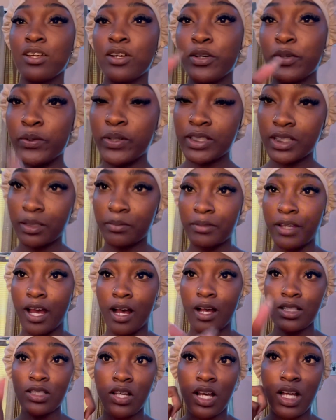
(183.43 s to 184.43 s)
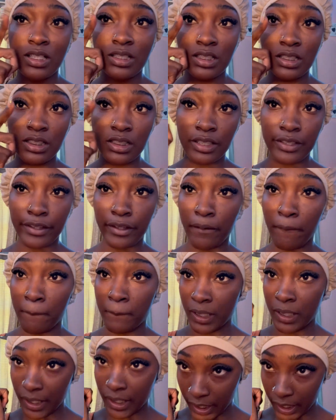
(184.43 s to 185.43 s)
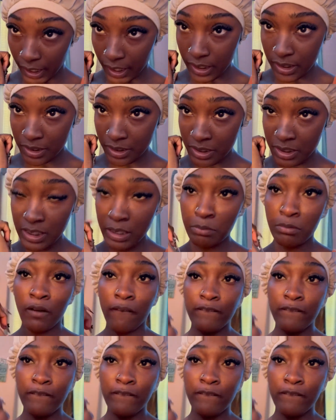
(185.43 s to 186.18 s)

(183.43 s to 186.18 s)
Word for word: what's up y'all so i just did my lashes i'm on the